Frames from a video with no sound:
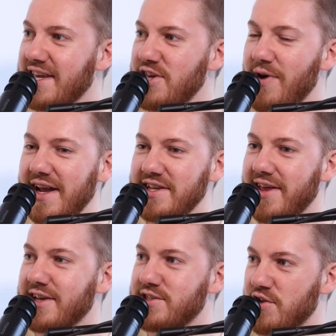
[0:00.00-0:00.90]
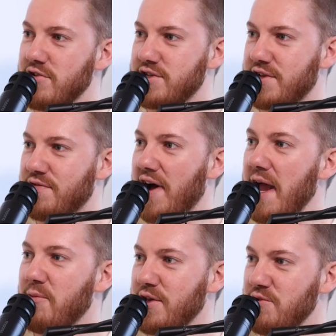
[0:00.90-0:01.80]
like you had to like search to
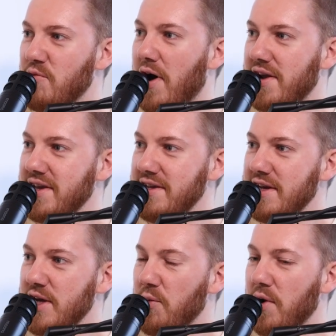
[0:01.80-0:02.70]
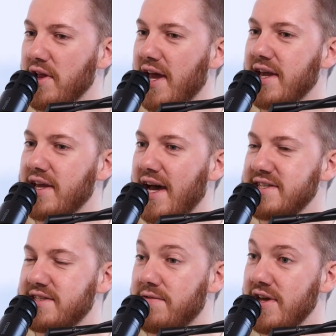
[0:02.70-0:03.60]
find what you wanted. Where like
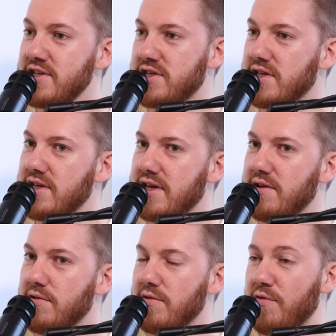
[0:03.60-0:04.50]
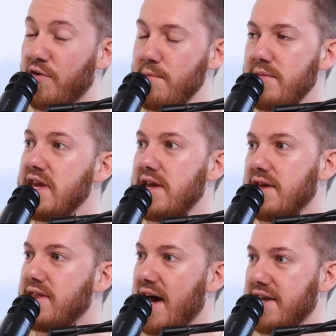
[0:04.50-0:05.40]
as DaVinci, for
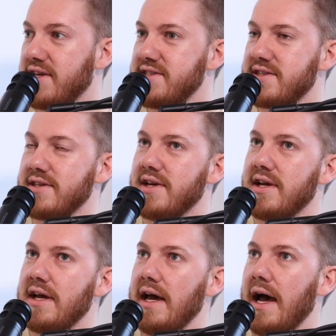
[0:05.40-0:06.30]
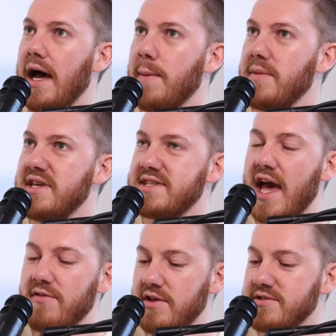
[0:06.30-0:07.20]
me, that is
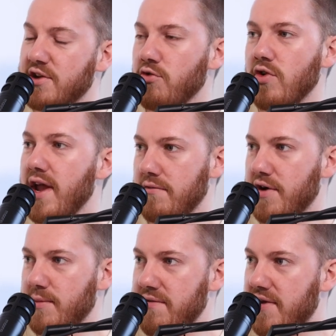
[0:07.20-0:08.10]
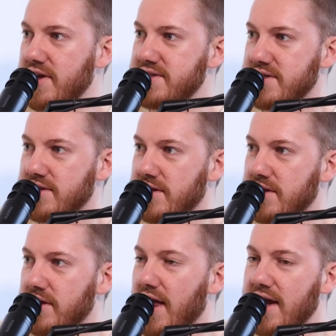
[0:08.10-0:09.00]
everything was like right in front of my face.
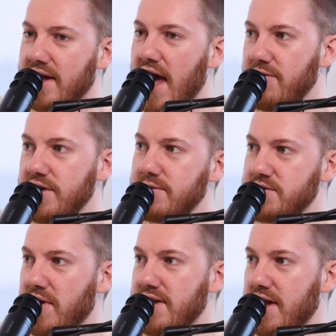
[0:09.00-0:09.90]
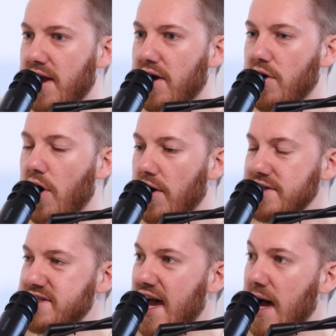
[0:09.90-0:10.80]
Like everything was right there. All
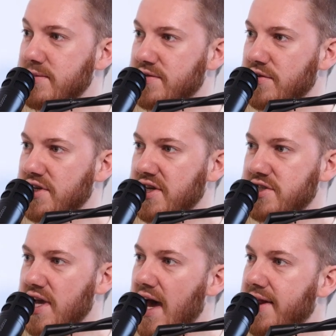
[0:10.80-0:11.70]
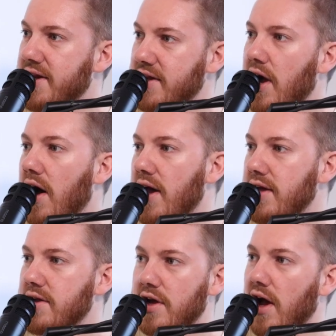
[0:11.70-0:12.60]
the tabs for each edit,
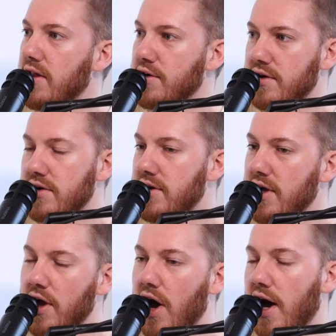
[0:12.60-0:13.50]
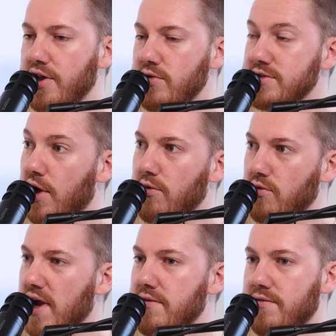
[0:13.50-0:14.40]
cut, color, audio was all
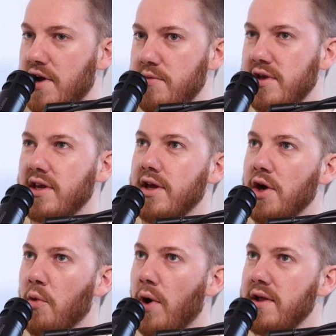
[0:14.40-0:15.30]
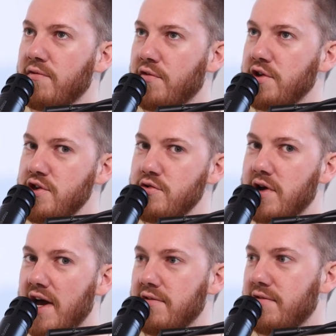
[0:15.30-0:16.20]
right in front of me. What for you
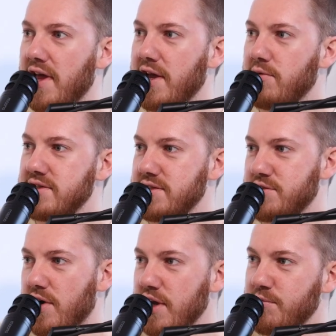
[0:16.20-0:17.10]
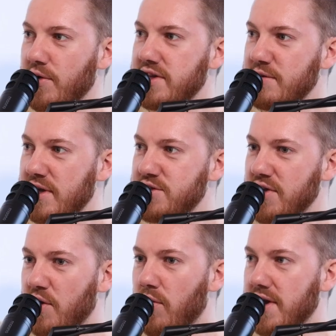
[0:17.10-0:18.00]
kind of like was a drawing point that made you
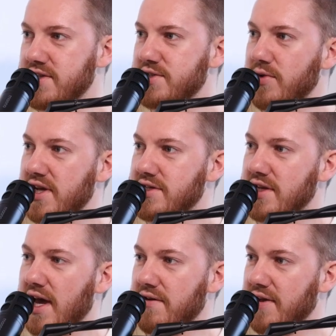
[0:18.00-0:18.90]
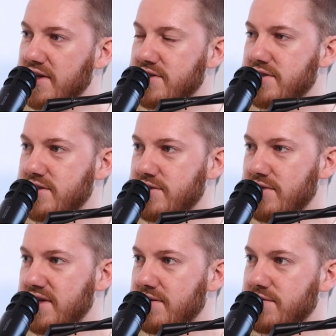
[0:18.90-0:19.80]
like want to switch and kind of like do
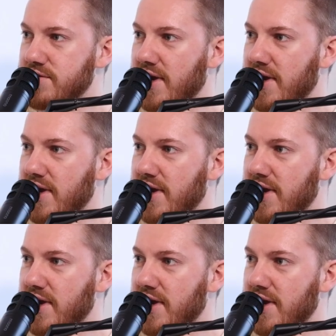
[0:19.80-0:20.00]
that different